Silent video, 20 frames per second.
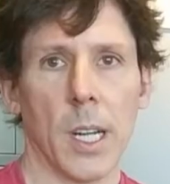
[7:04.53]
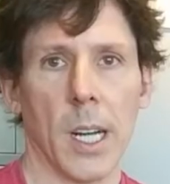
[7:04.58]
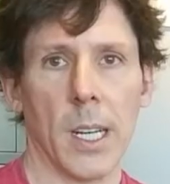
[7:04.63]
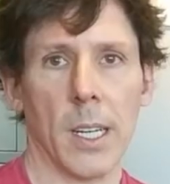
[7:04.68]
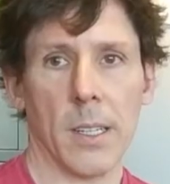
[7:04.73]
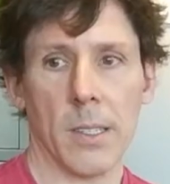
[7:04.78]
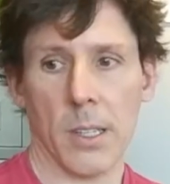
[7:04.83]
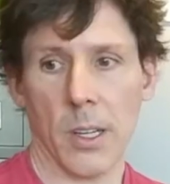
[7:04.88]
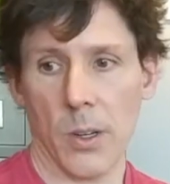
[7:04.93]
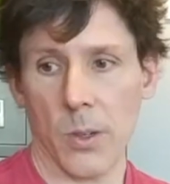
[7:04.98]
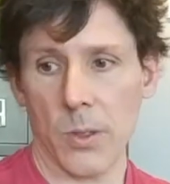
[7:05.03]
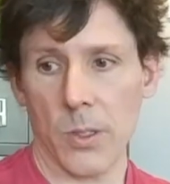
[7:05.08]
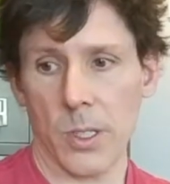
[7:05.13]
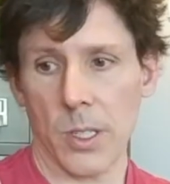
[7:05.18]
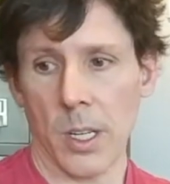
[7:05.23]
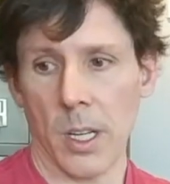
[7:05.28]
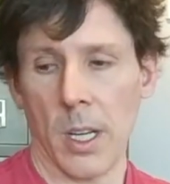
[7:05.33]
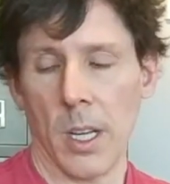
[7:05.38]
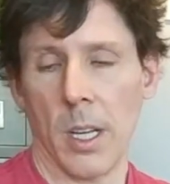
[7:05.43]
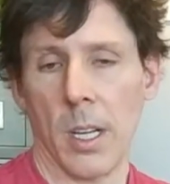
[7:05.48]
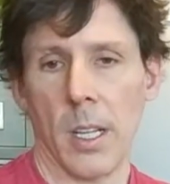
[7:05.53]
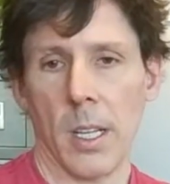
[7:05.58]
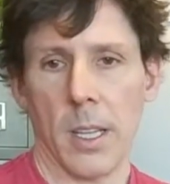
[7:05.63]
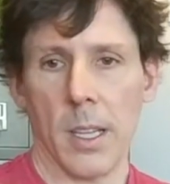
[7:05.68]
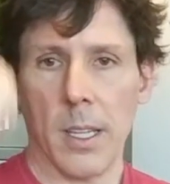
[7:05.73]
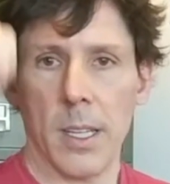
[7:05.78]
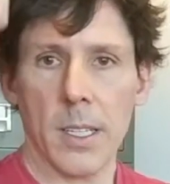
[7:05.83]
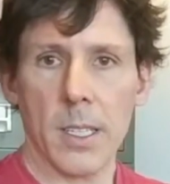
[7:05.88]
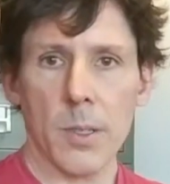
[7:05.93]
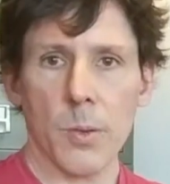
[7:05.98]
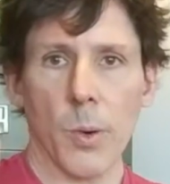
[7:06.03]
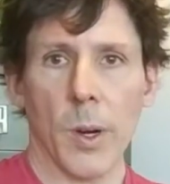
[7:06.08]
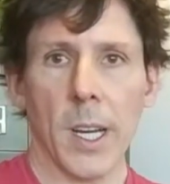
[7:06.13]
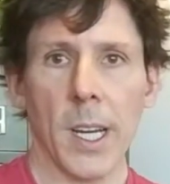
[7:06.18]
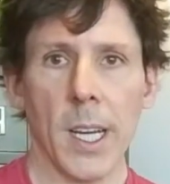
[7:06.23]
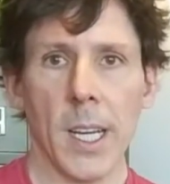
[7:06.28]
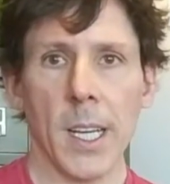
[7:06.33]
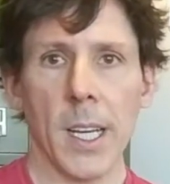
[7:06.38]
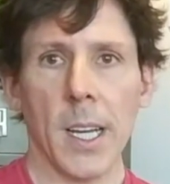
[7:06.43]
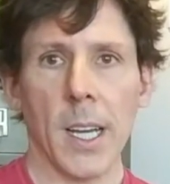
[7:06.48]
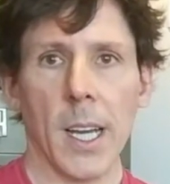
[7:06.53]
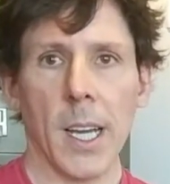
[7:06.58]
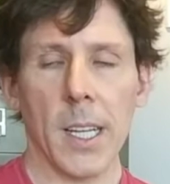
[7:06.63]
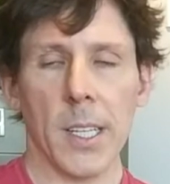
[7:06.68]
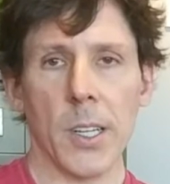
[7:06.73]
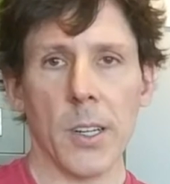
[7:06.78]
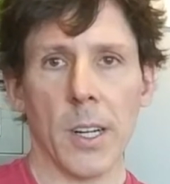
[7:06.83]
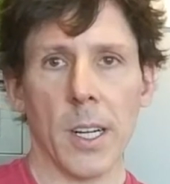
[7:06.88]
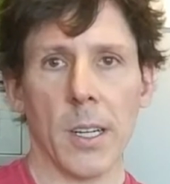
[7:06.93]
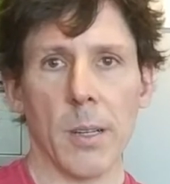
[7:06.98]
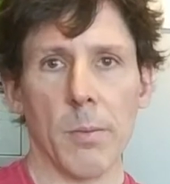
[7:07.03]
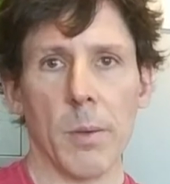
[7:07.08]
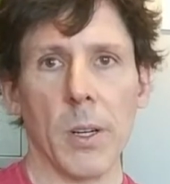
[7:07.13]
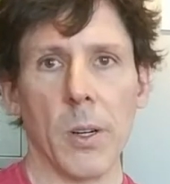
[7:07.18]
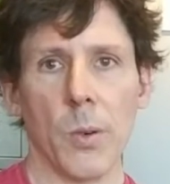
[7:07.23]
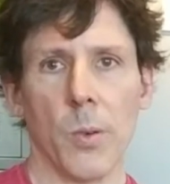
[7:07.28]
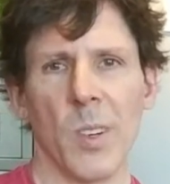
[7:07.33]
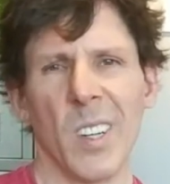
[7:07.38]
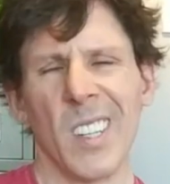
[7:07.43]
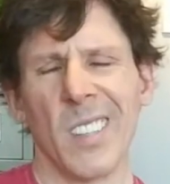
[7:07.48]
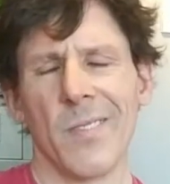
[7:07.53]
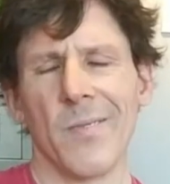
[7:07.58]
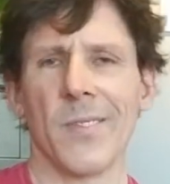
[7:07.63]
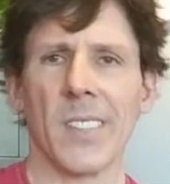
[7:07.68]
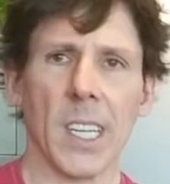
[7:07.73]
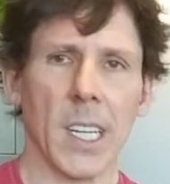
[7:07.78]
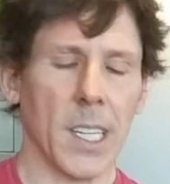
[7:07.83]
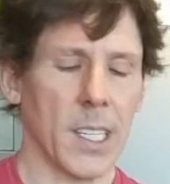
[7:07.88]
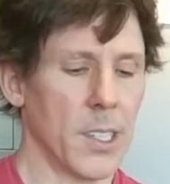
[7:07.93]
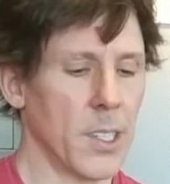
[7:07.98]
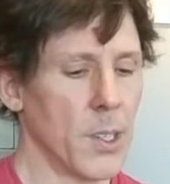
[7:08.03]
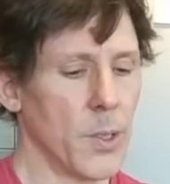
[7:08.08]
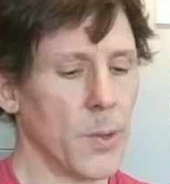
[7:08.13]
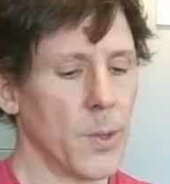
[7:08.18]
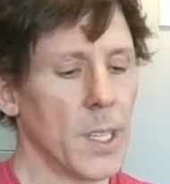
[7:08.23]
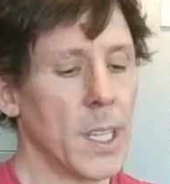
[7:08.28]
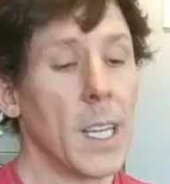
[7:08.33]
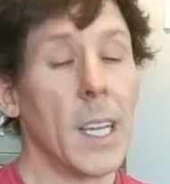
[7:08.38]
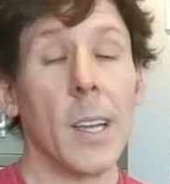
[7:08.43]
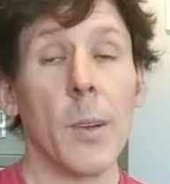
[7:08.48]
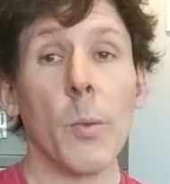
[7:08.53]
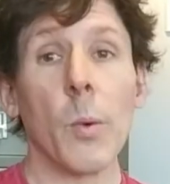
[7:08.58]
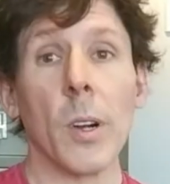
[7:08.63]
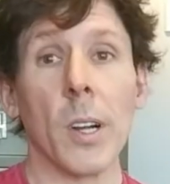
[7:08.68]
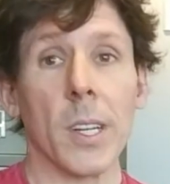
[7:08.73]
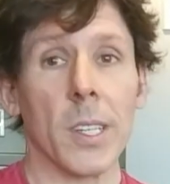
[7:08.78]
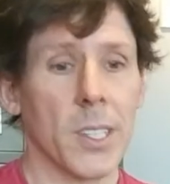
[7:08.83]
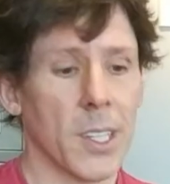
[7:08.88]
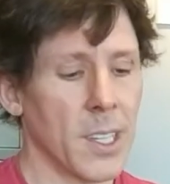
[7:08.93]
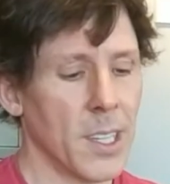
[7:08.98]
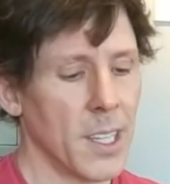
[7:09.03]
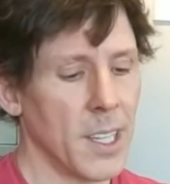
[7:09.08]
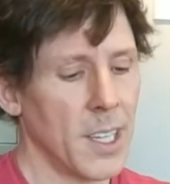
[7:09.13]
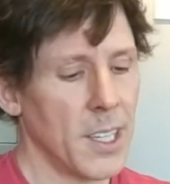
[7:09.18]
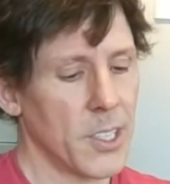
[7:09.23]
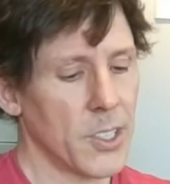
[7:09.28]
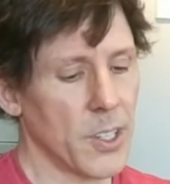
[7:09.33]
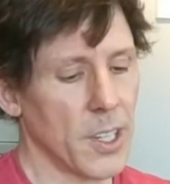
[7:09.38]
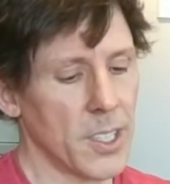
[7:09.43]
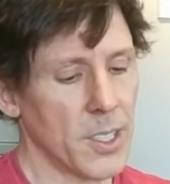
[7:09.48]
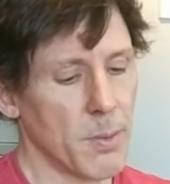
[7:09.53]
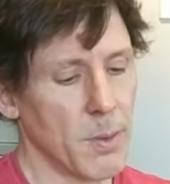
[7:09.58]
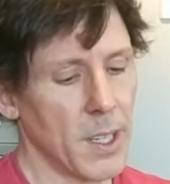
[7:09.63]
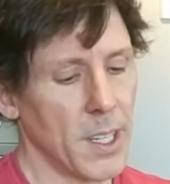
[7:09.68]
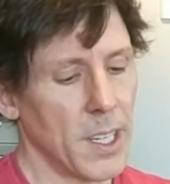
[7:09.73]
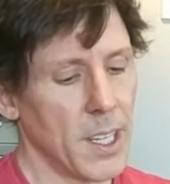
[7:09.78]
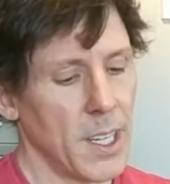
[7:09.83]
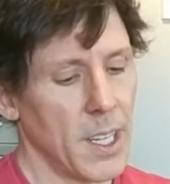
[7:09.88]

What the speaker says: kind of goes this way and your elbow, I don't know. It works, trust me.